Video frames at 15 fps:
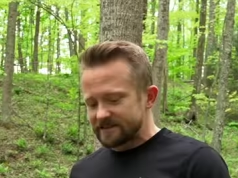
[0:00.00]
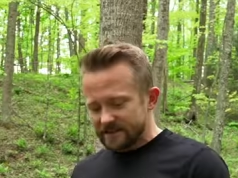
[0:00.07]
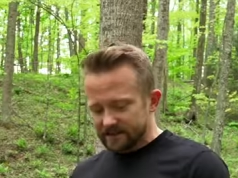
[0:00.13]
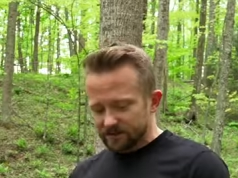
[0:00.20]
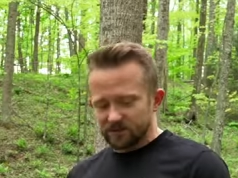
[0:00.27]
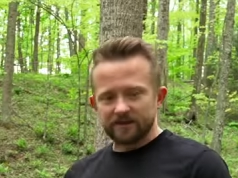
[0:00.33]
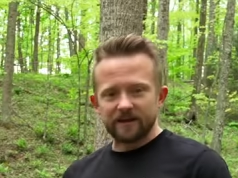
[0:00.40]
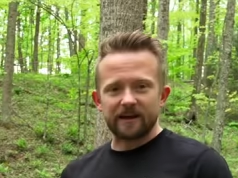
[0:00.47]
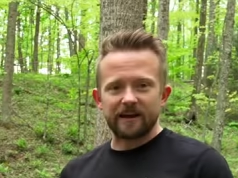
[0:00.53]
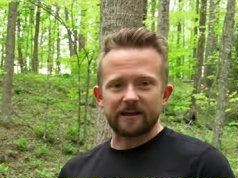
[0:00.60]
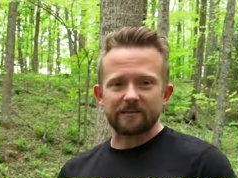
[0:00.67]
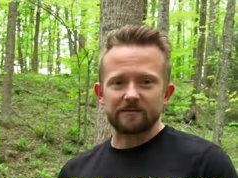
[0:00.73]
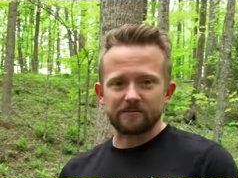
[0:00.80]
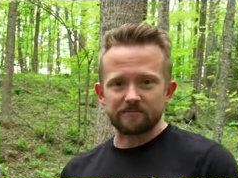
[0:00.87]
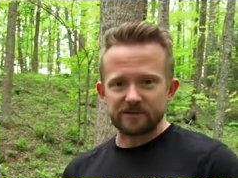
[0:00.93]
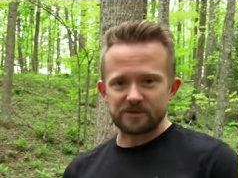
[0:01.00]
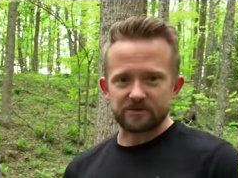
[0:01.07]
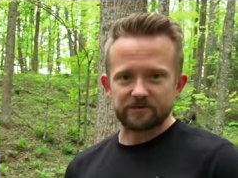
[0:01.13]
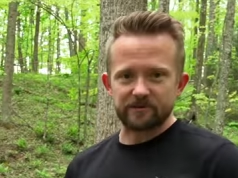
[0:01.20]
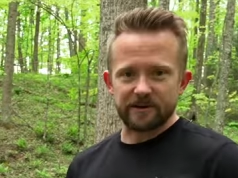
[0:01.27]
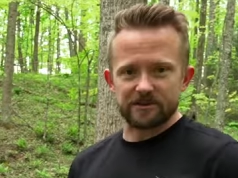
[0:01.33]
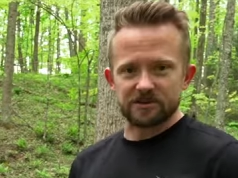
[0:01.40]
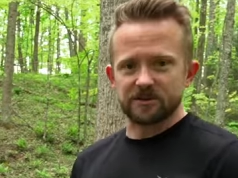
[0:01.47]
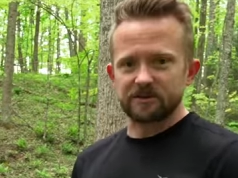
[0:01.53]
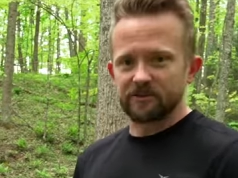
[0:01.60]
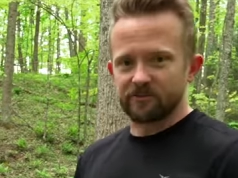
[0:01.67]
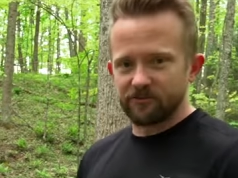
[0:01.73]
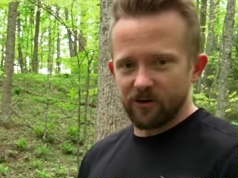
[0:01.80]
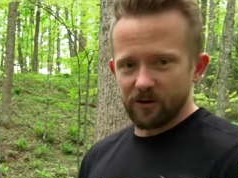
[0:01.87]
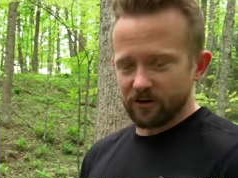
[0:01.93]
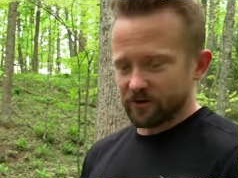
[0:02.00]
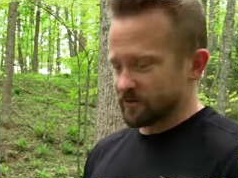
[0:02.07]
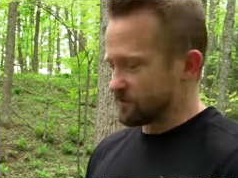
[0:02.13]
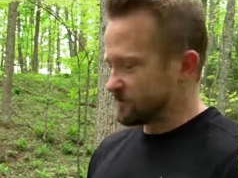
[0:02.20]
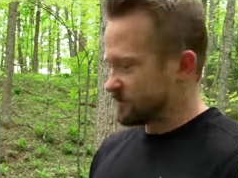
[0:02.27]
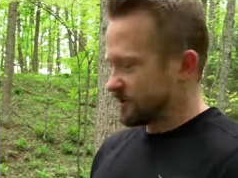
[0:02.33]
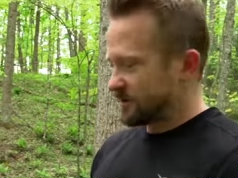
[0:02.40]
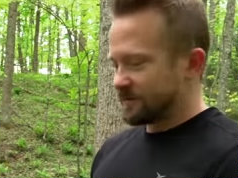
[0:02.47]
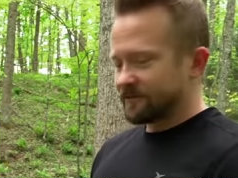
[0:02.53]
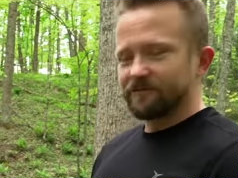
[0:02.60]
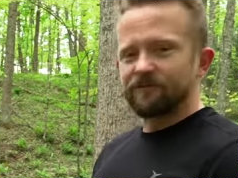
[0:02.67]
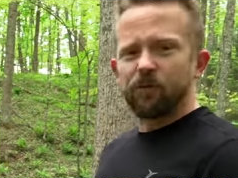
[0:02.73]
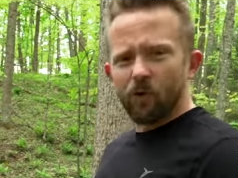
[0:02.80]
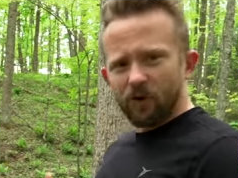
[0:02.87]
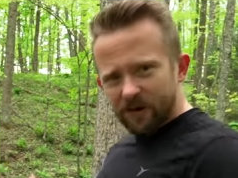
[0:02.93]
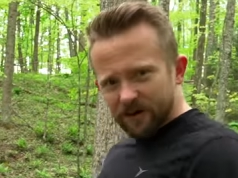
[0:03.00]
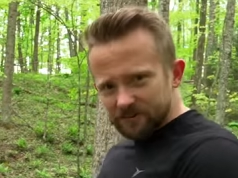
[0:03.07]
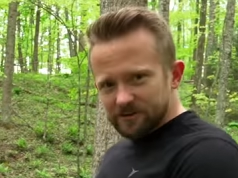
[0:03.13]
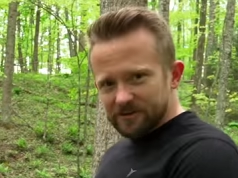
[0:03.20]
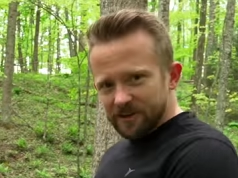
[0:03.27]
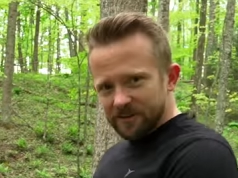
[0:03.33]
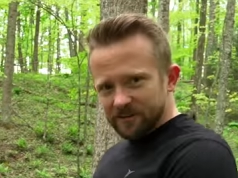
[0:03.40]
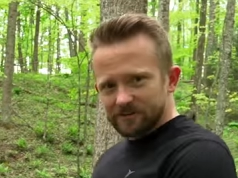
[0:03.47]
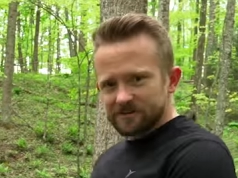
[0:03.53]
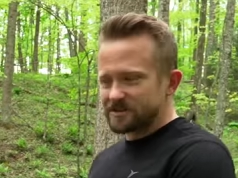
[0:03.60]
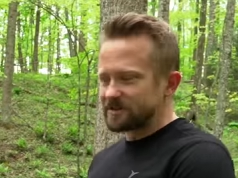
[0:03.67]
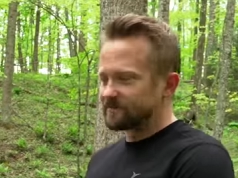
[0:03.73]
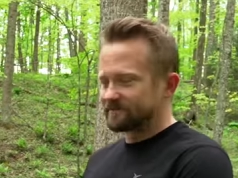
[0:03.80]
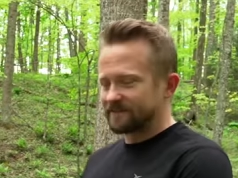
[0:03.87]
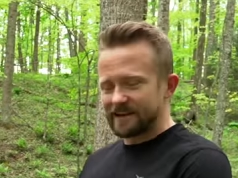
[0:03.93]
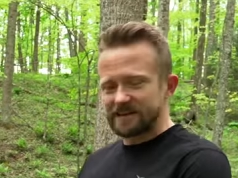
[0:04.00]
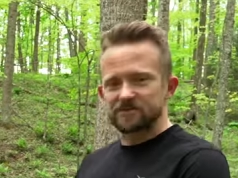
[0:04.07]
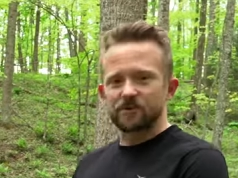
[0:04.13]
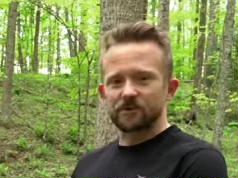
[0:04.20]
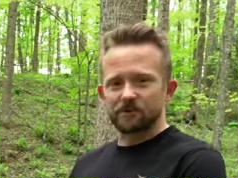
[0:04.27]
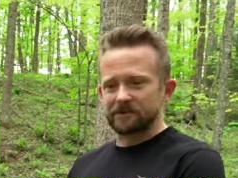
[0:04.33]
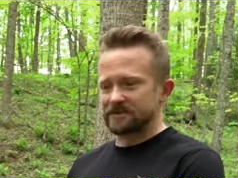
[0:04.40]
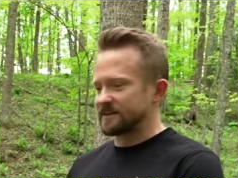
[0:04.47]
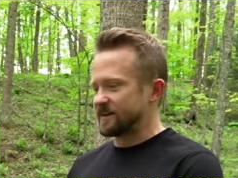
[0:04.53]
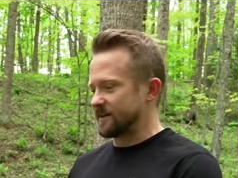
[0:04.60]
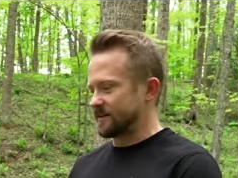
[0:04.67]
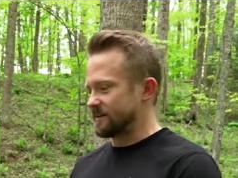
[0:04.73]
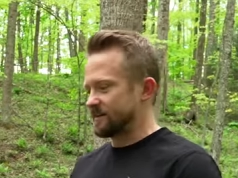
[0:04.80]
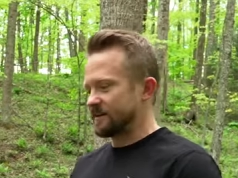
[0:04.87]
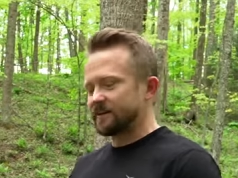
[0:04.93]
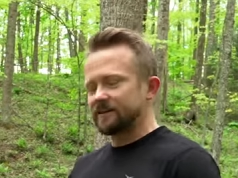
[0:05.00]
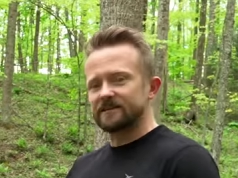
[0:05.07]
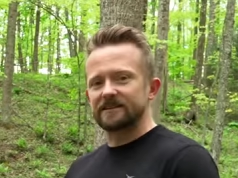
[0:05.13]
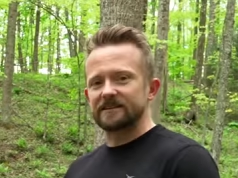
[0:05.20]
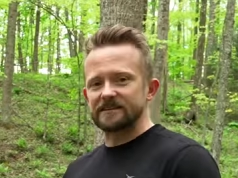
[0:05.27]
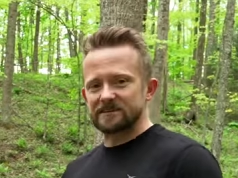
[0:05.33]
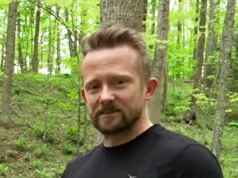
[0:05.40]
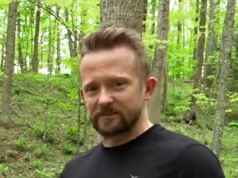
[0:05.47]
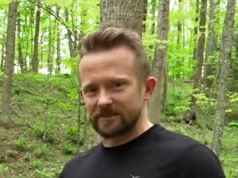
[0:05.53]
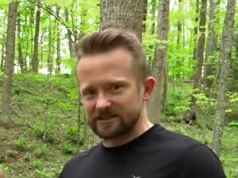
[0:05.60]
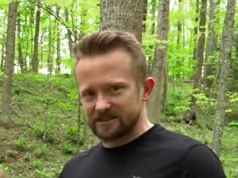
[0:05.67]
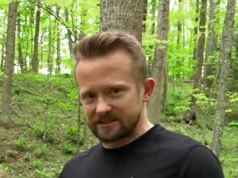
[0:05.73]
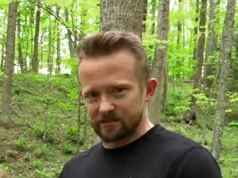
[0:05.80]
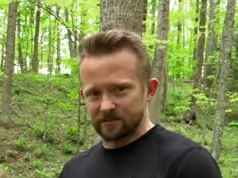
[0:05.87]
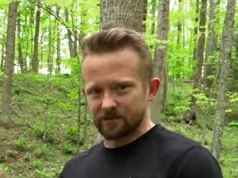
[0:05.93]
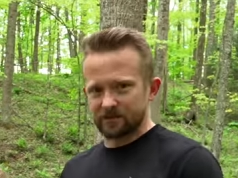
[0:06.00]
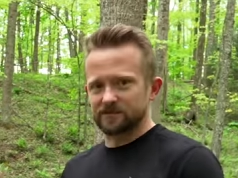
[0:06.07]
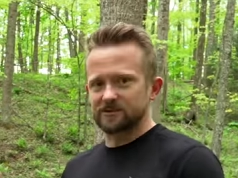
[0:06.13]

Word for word: Take a look at Mystery Ranch Kafaru, $400, that's what it would take to get something similar